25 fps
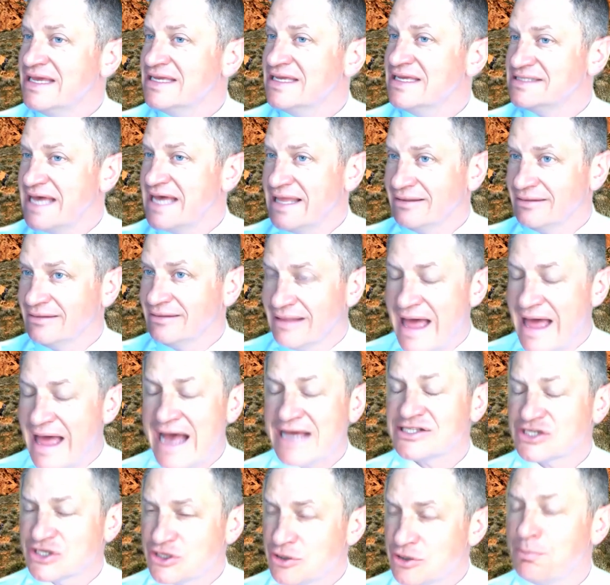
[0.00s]
is that
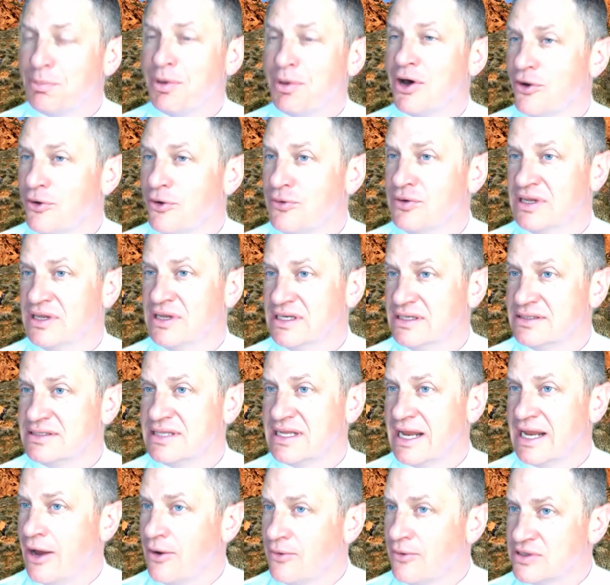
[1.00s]
last component
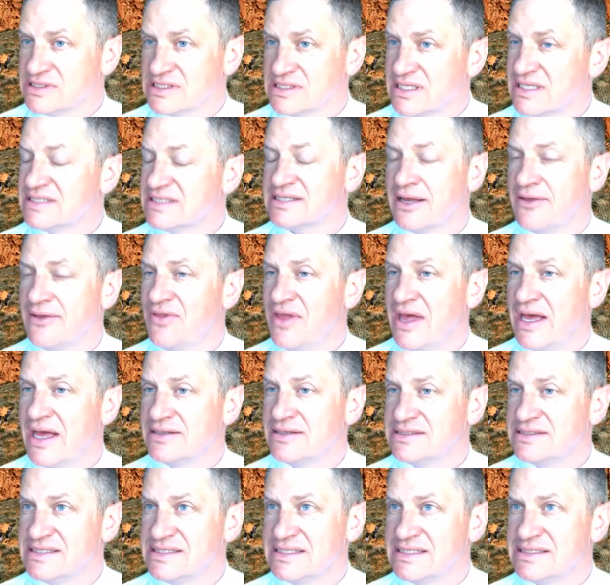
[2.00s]
that I always list on
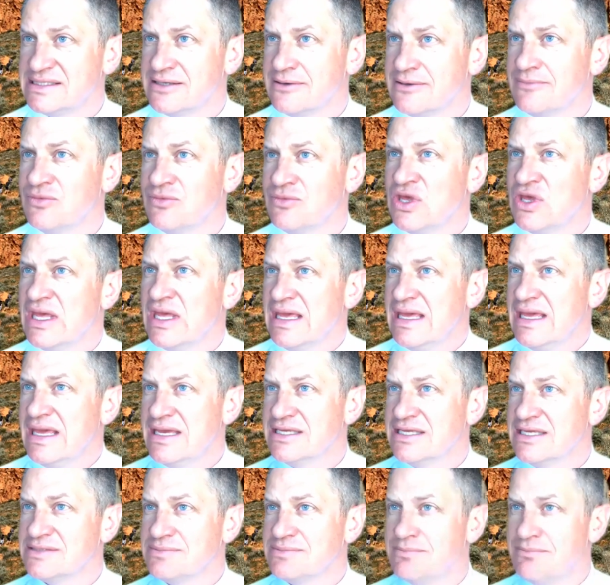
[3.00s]
that system
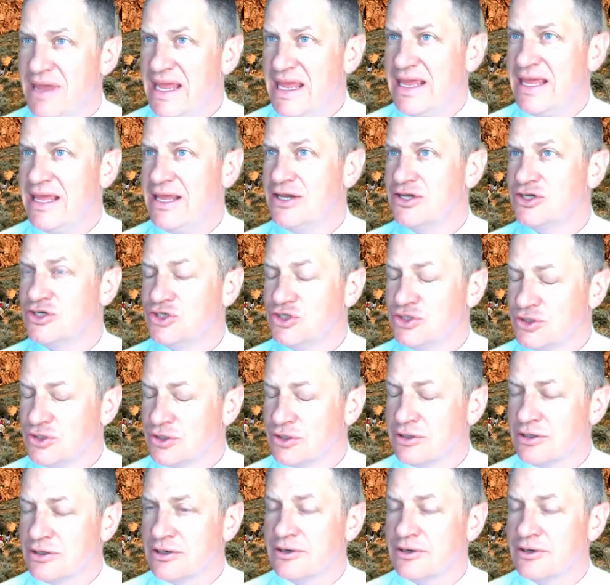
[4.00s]
is making
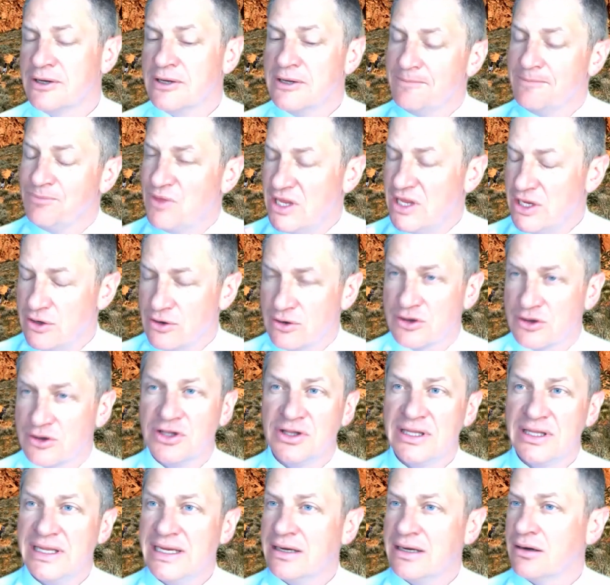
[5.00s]
sure that you're
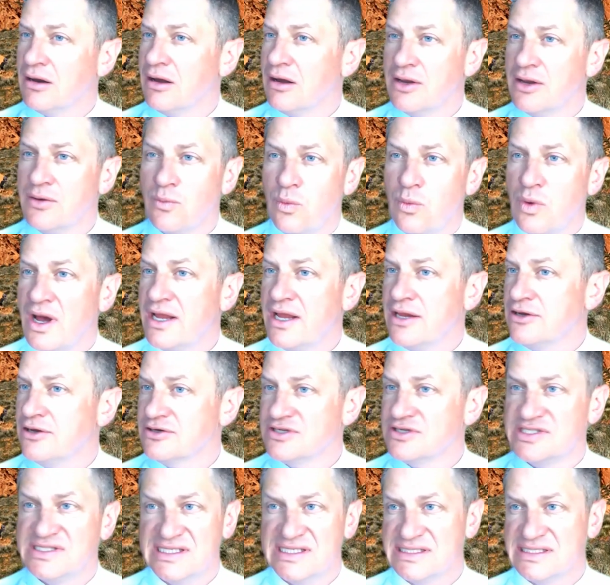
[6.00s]
clear on what
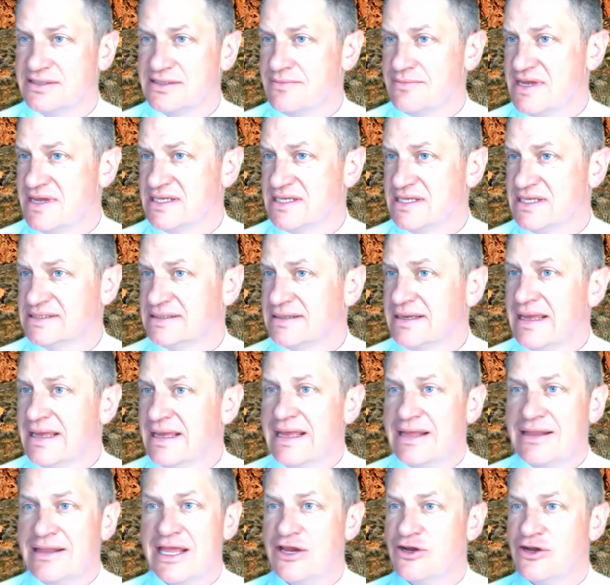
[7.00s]
your system is,
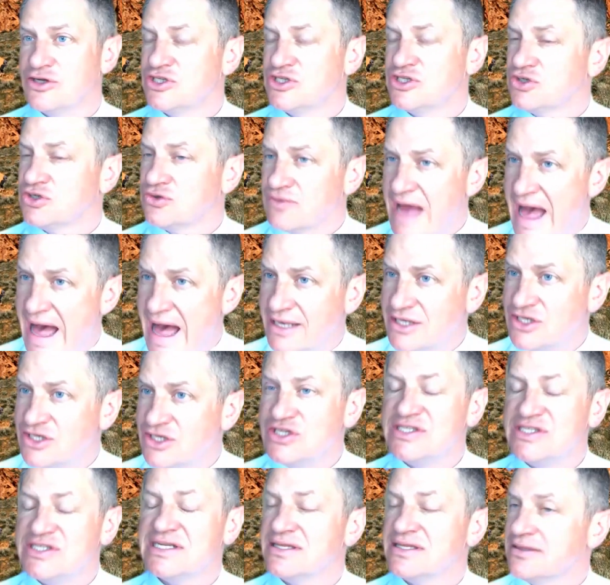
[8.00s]
that your
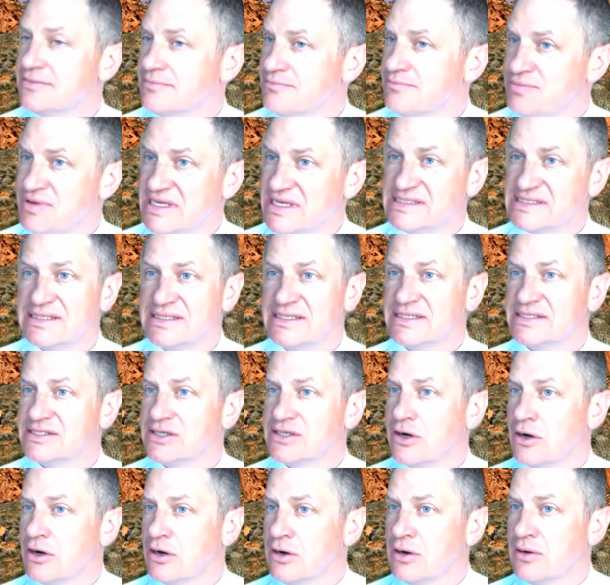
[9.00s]
strategies to the
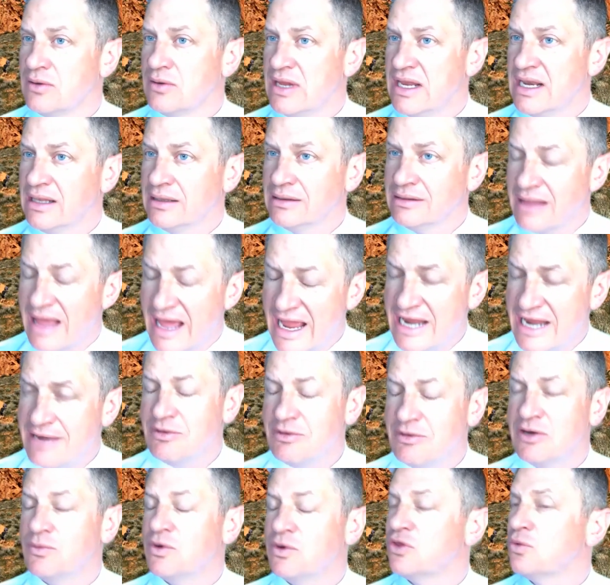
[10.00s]
business are in
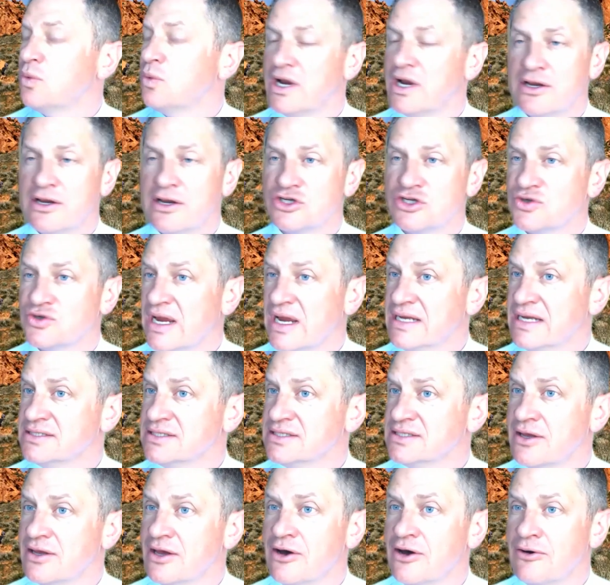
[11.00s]
alignment with where you're trying
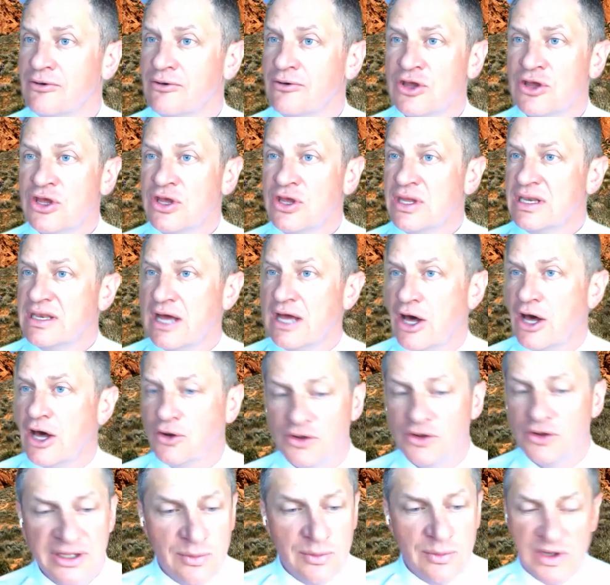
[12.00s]
to go.
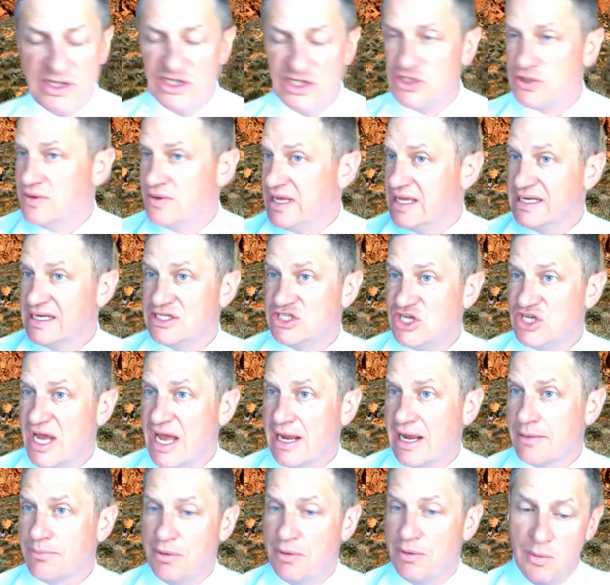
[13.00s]
Not only once you get a
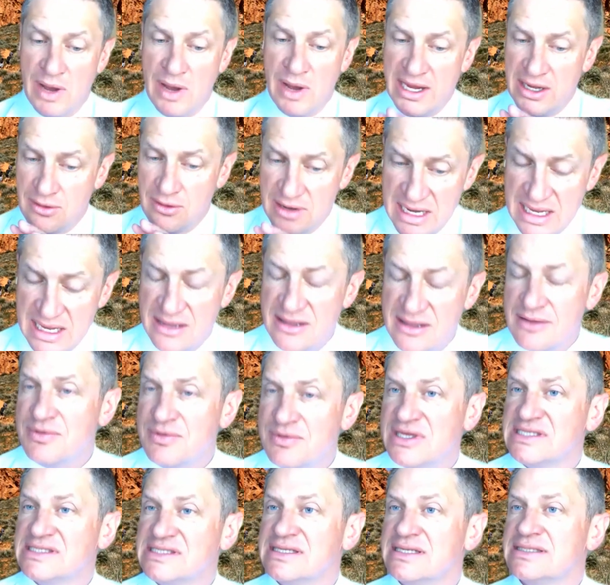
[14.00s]
check, but while you're in the
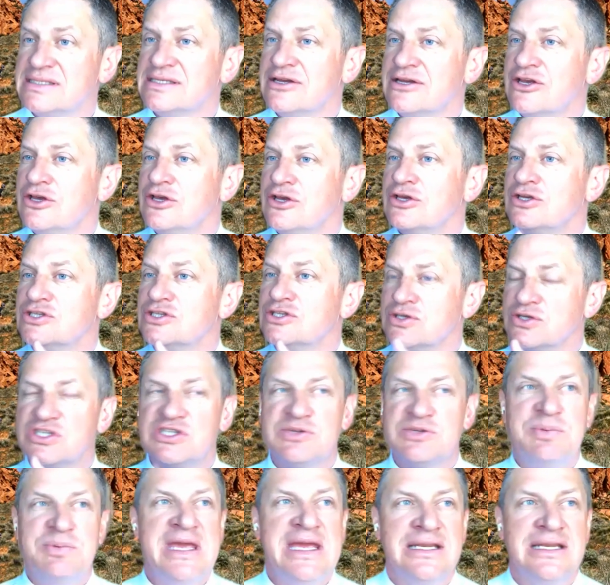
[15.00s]
business, so
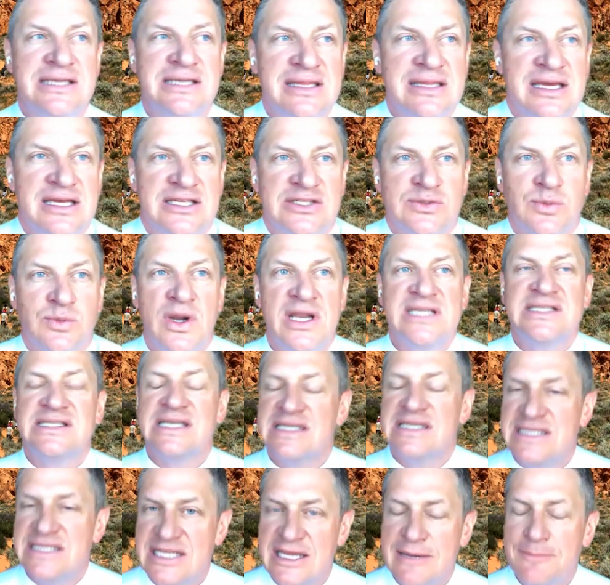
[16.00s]
speak to this. What
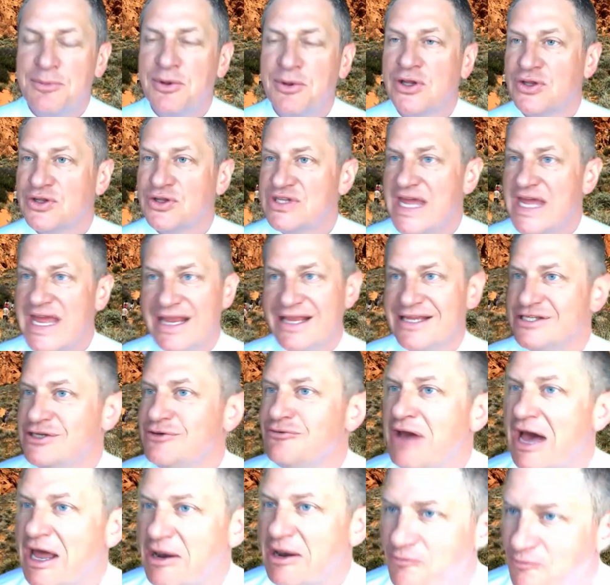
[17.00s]
is a typical day? Because
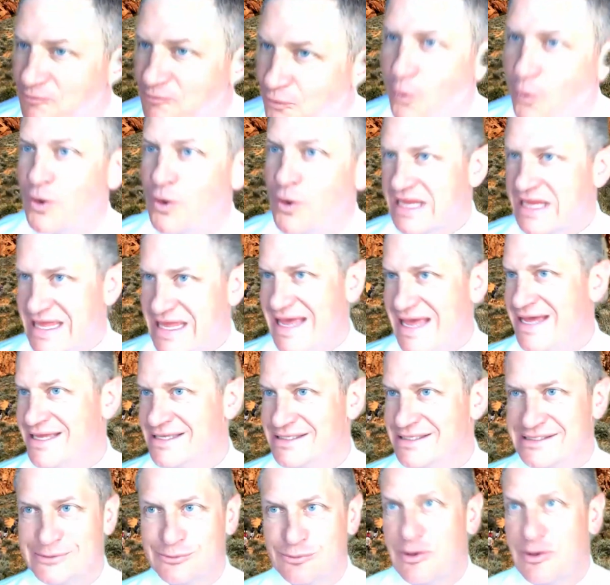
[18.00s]
you've got four kids